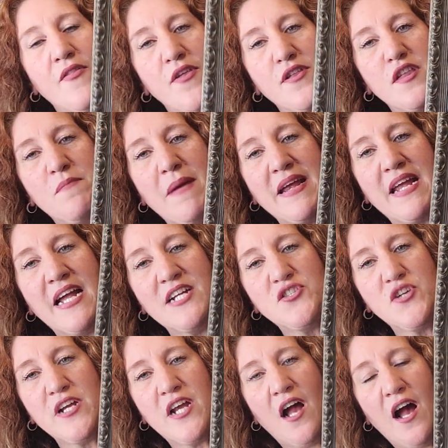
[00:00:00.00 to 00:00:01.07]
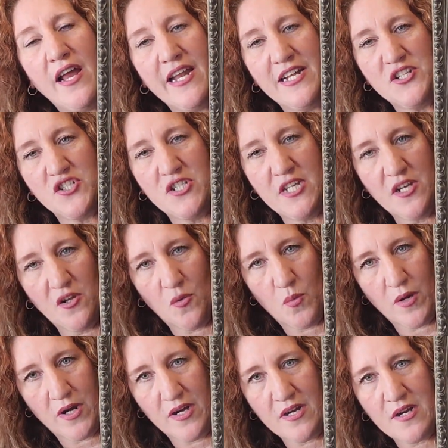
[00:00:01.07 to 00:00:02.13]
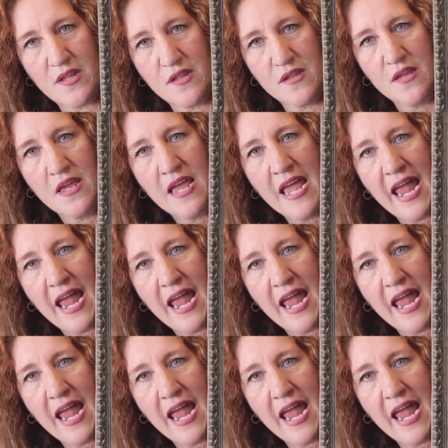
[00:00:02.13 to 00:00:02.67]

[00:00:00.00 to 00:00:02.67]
This is my Country Cottage Needleworks.